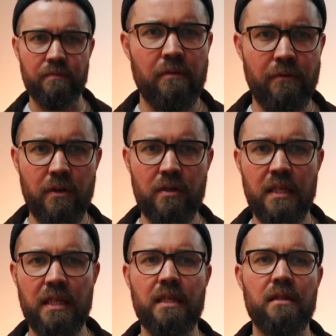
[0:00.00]
First
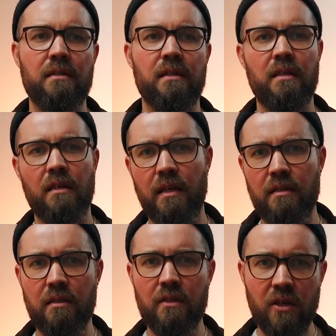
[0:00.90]
is the
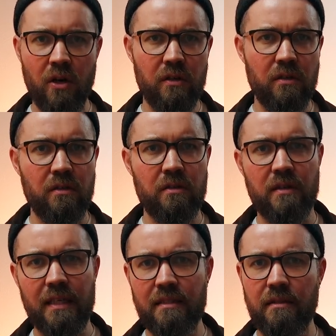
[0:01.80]
classic collared
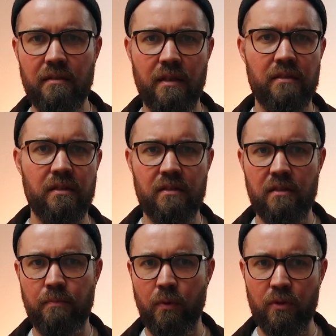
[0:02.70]
1930s
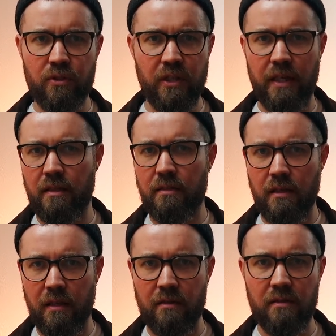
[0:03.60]
sports jacket
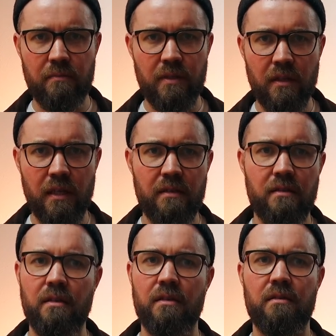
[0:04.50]
style, something like
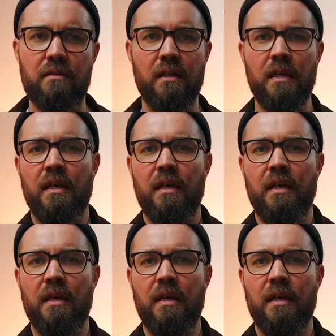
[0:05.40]
this